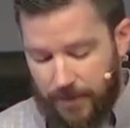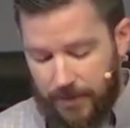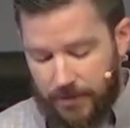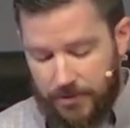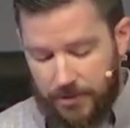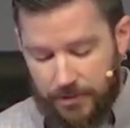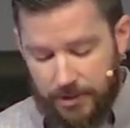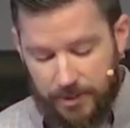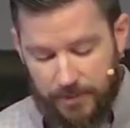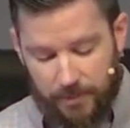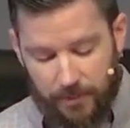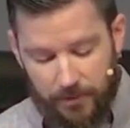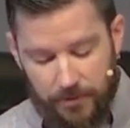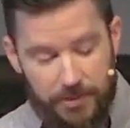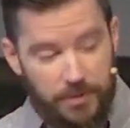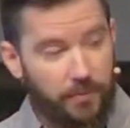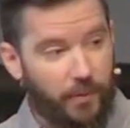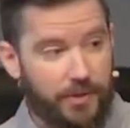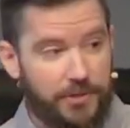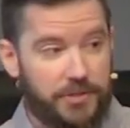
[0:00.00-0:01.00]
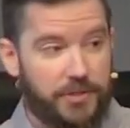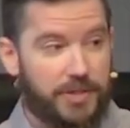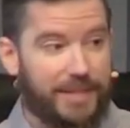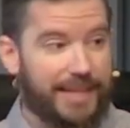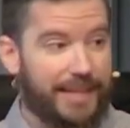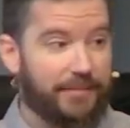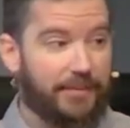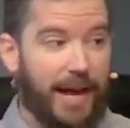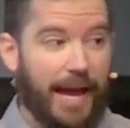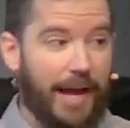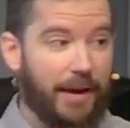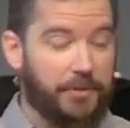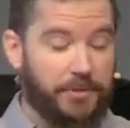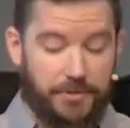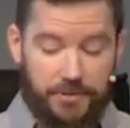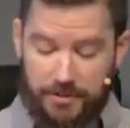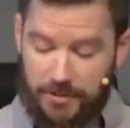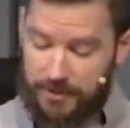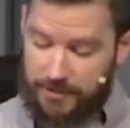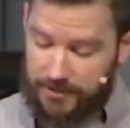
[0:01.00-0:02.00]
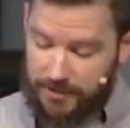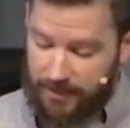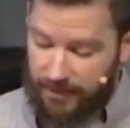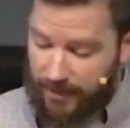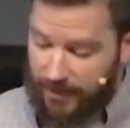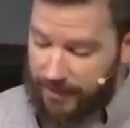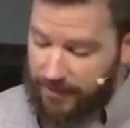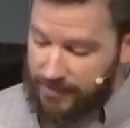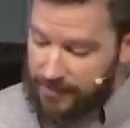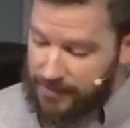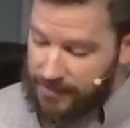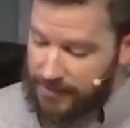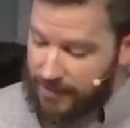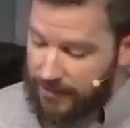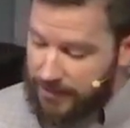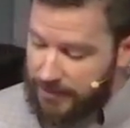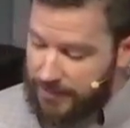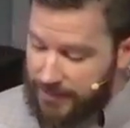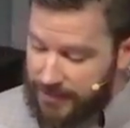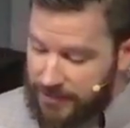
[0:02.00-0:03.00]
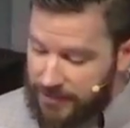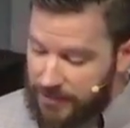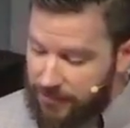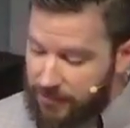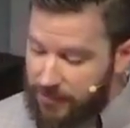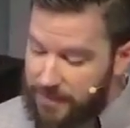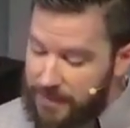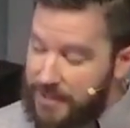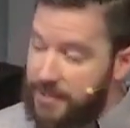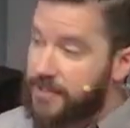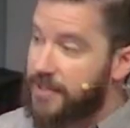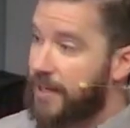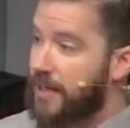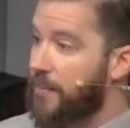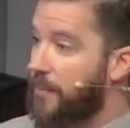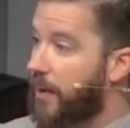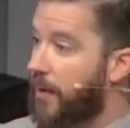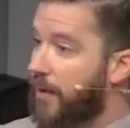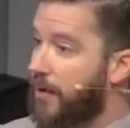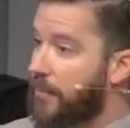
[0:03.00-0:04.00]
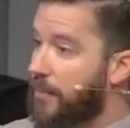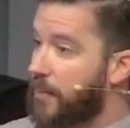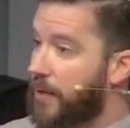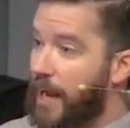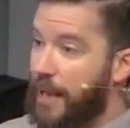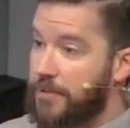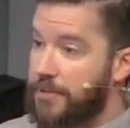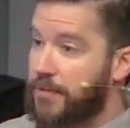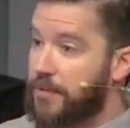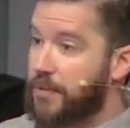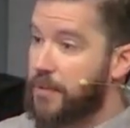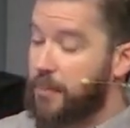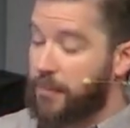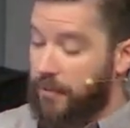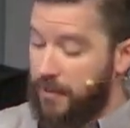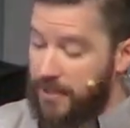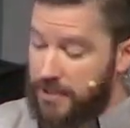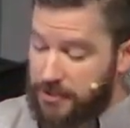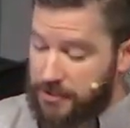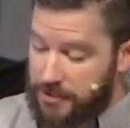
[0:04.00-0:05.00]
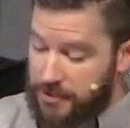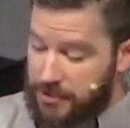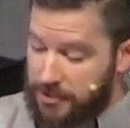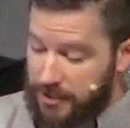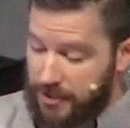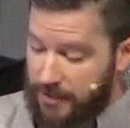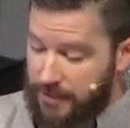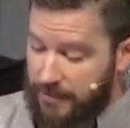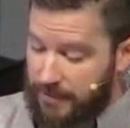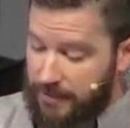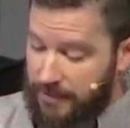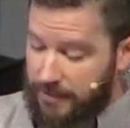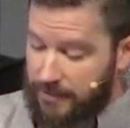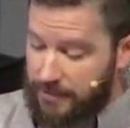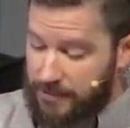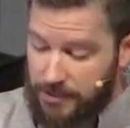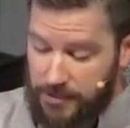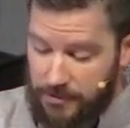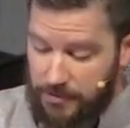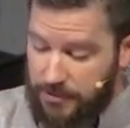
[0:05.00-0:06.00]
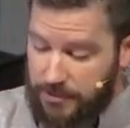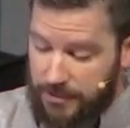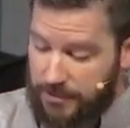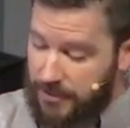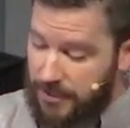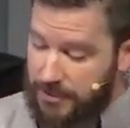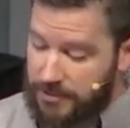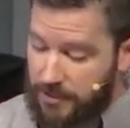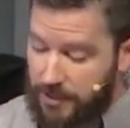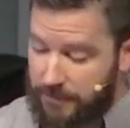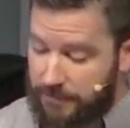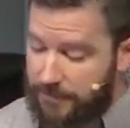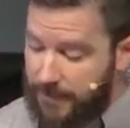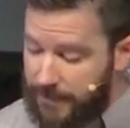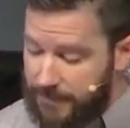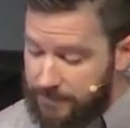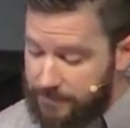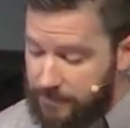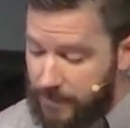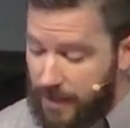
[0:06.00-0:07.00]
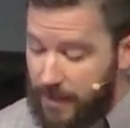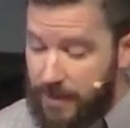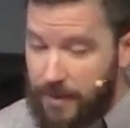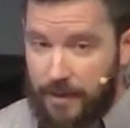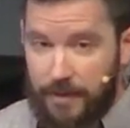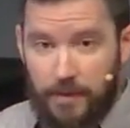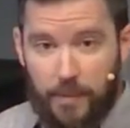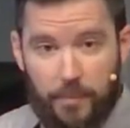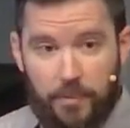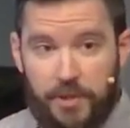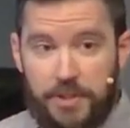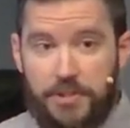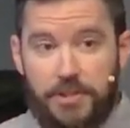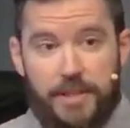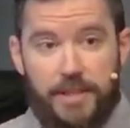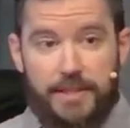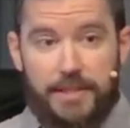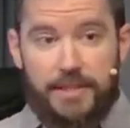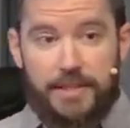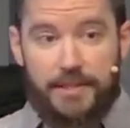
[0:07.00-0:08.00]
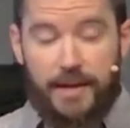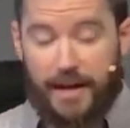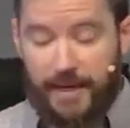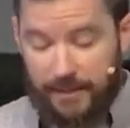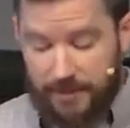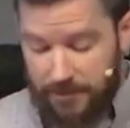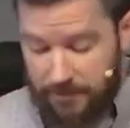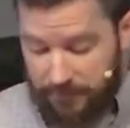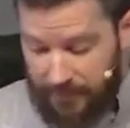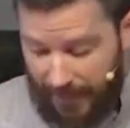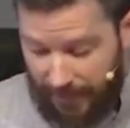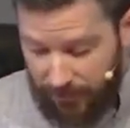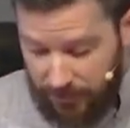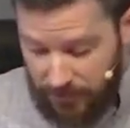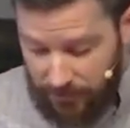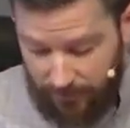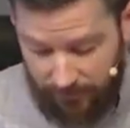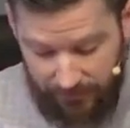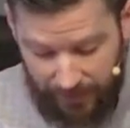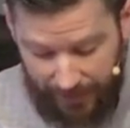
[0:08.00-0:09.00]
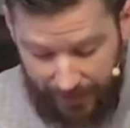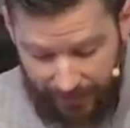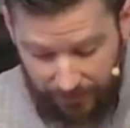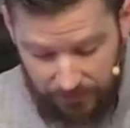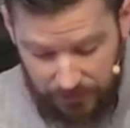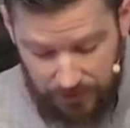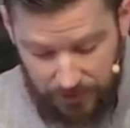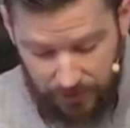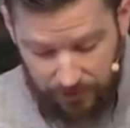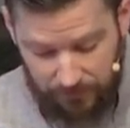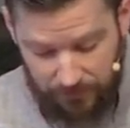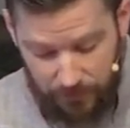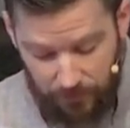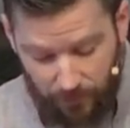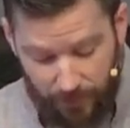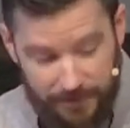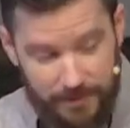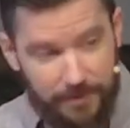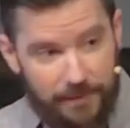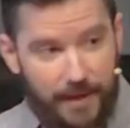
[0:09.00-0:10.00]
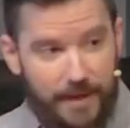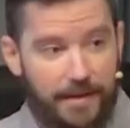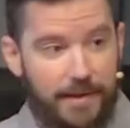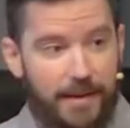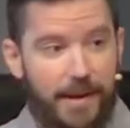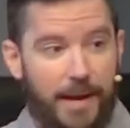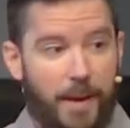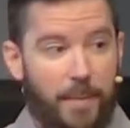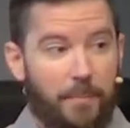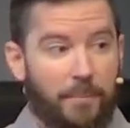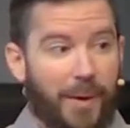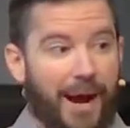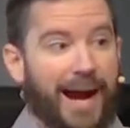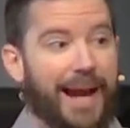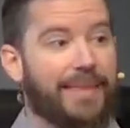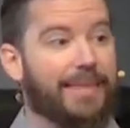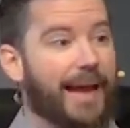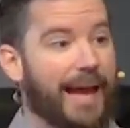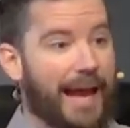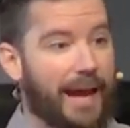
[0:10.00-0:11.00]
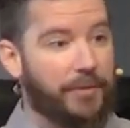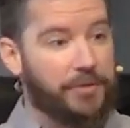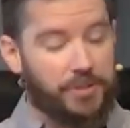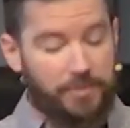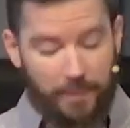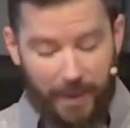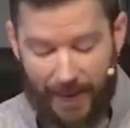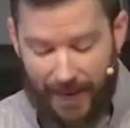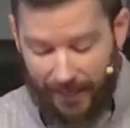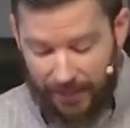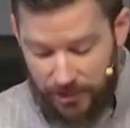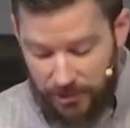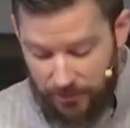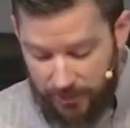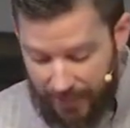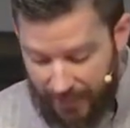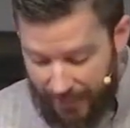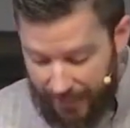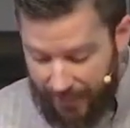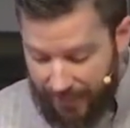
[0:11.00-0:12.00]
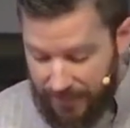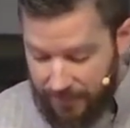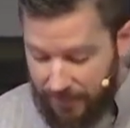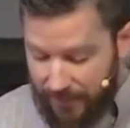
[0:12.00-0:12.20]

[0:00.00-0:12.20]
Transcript: So this person wants to give a house to God. This means it would be set apart, perhaps, for the priests to use as they saw fit. And the priest can decide on the value of the house. So if you want to then buy the house back, you can.